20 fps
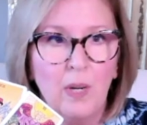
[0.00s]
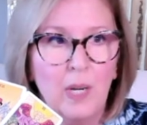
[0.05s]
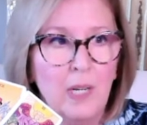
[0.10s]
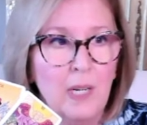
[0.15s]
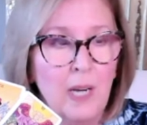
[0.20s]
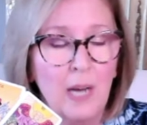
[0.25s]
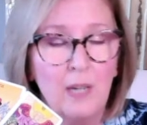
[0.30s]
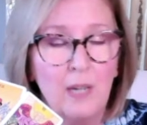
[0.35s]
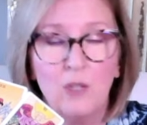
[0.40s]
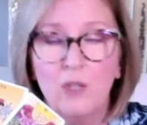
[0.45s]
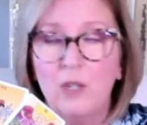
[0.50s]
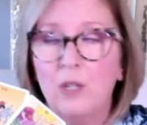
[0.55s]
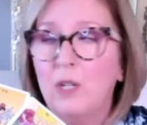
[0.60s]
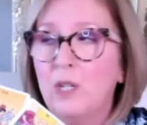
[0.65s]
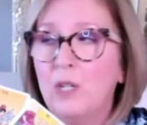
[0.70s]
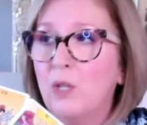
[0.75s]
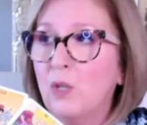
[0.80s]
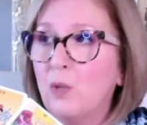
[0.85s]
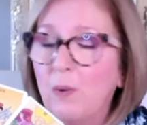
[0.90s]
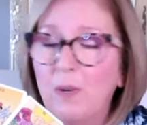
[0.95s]
connection,
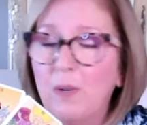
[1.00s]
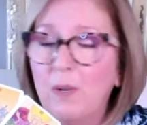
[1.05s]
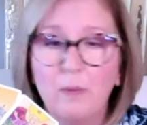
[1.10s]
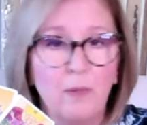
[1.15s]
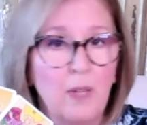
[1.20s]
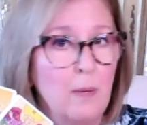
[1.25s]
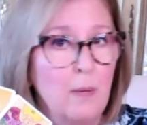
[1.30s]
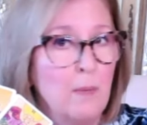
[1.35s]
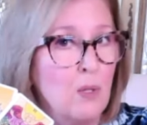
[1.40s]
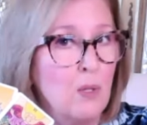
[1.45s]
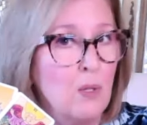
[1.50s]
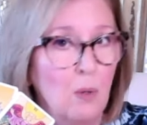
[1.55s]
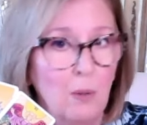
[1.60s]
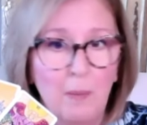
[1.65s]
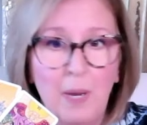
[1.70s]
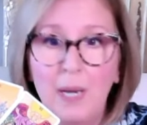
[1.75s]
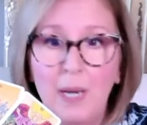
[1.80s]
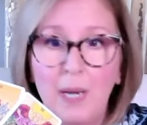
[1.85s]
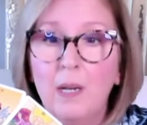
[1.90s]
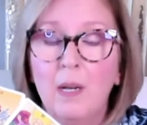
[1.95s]
this twin flame
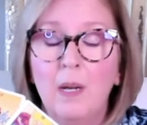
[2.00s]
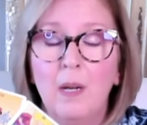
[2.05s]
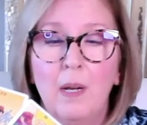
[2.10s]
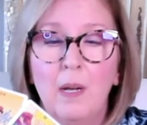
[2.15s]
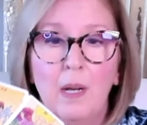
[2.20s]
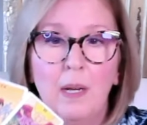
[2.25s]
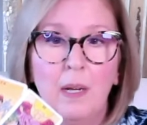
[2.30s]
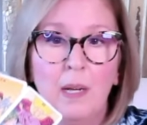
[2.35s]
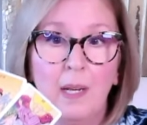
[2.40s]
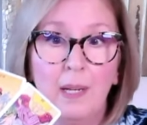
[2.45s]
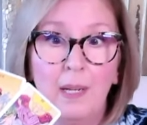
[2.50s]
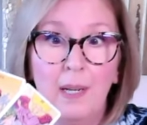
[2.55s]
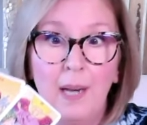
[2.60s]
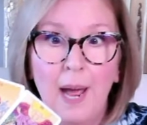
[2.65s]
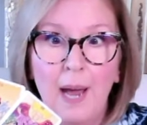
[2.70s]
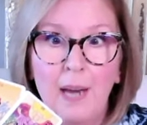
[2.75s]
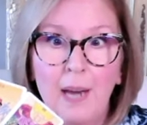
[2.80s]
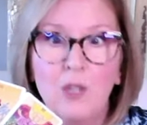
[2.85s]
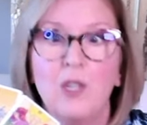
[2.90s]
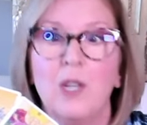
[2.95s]
soulmate
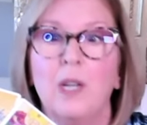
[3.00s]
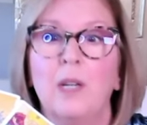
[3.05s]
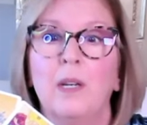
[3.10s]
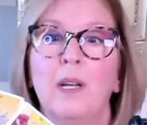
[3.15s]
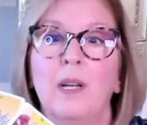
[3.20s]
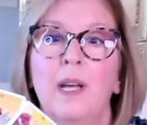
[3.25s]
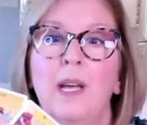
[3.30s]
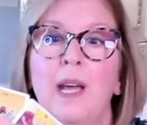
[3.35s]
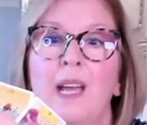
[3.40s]
connection,